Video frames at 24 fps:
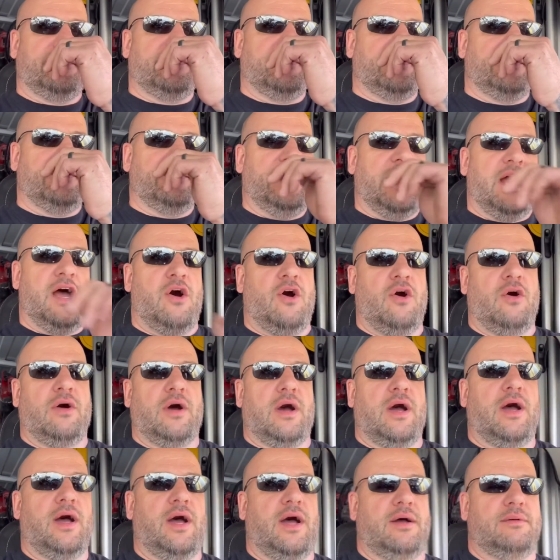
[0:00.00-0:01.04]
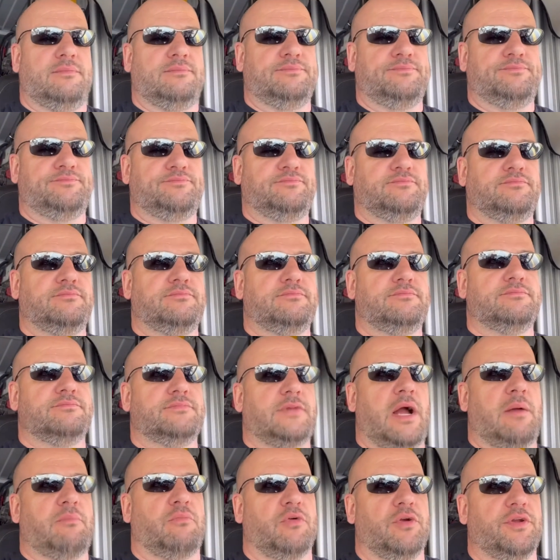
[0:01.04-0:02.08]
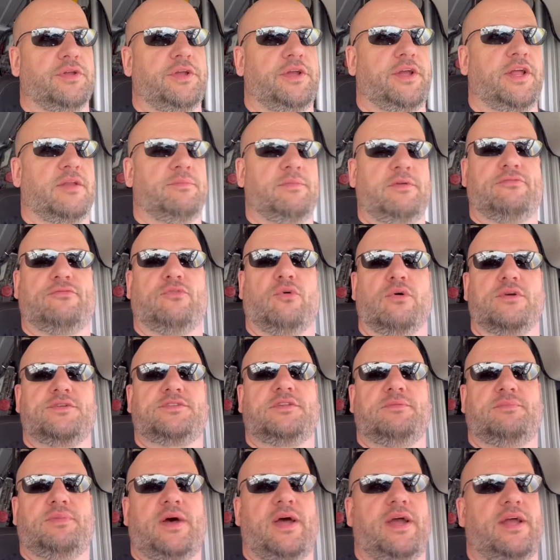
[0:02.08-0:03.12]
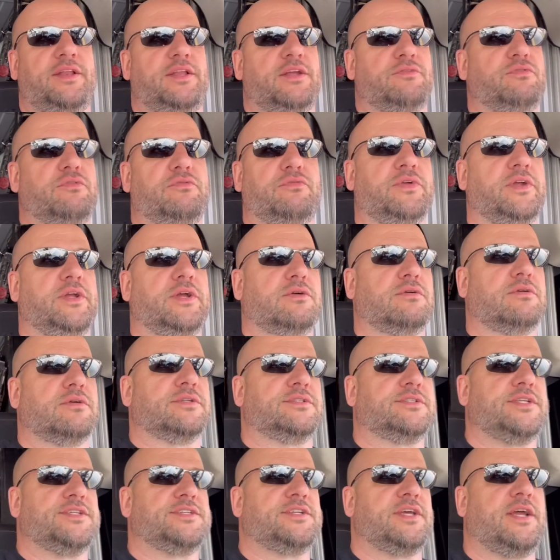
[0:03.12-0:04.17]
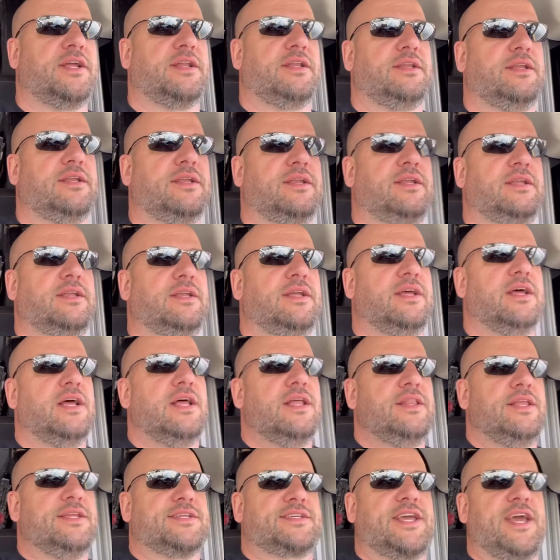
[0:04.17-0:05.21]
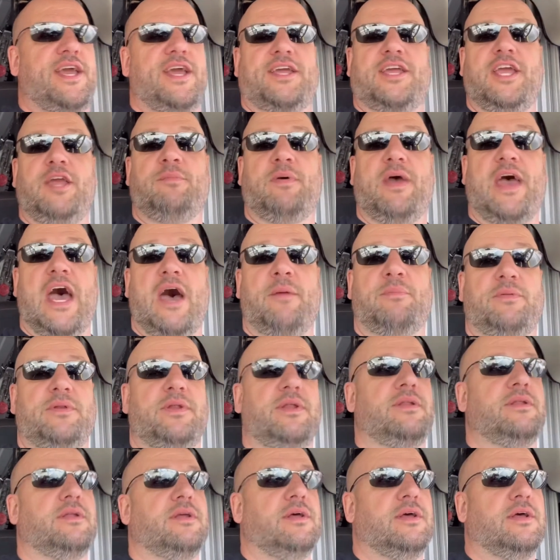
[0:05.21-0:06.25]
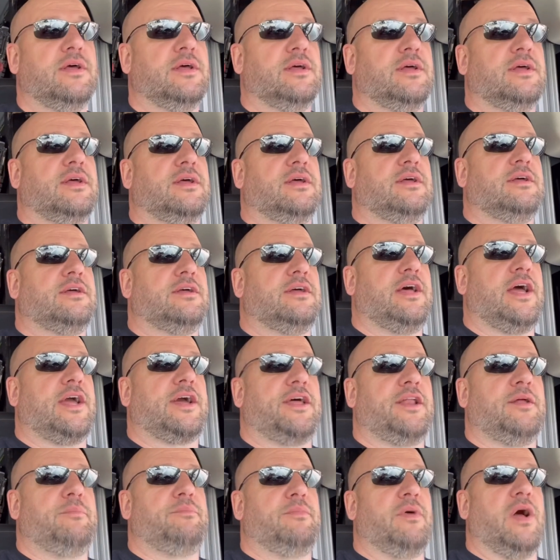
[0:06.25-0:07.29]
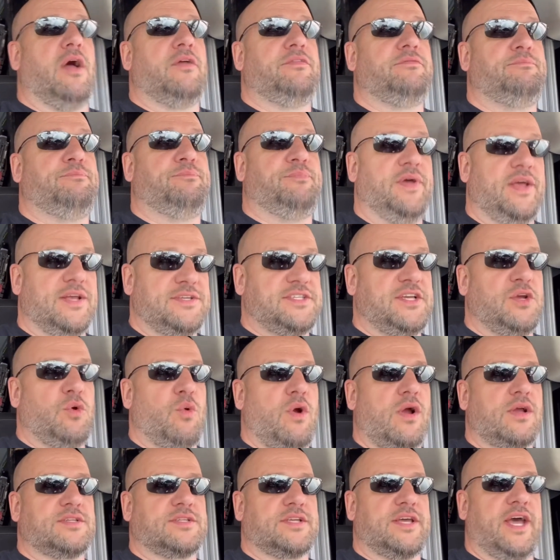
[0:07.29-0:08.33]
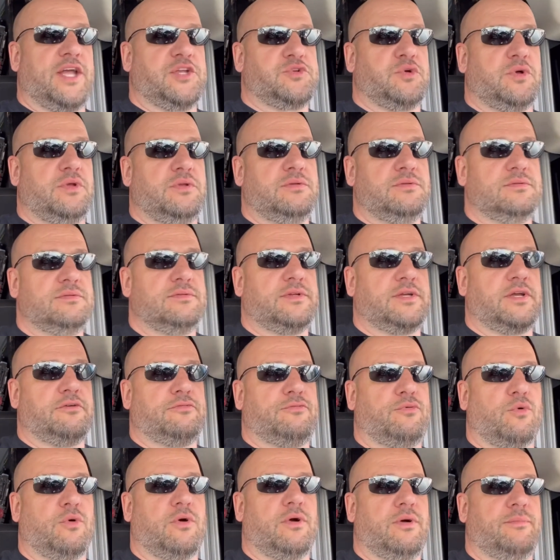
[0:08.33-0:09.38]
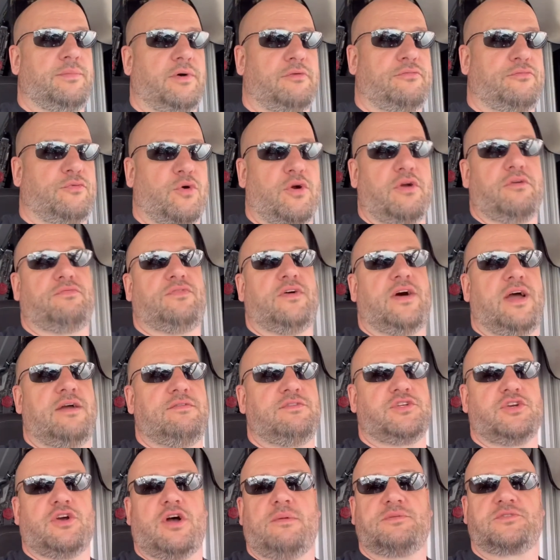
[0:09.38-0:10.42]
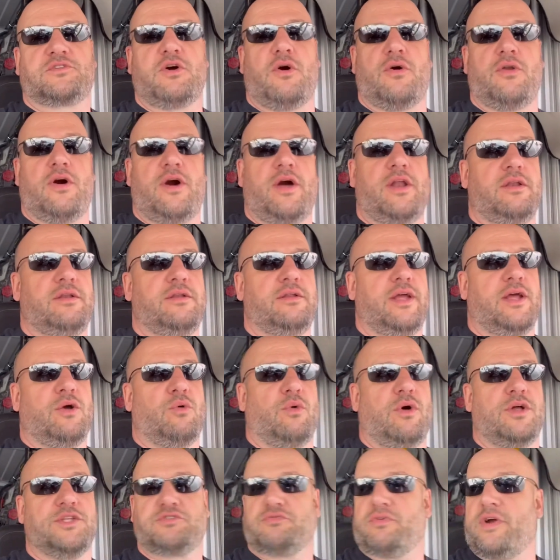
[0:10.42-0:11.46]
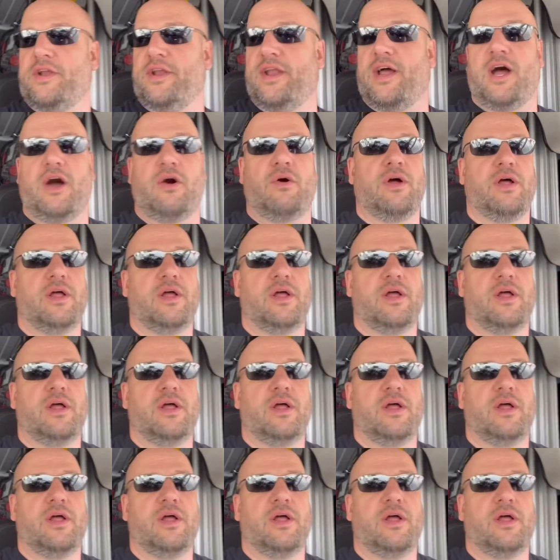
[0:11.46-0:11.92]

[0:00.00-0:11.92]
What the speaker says: Now I'm really gonna be forced to buy a different vehicle because this can't keep happening. I got a busy work schedule. I got about 4 or 5 jobs going on at once right now.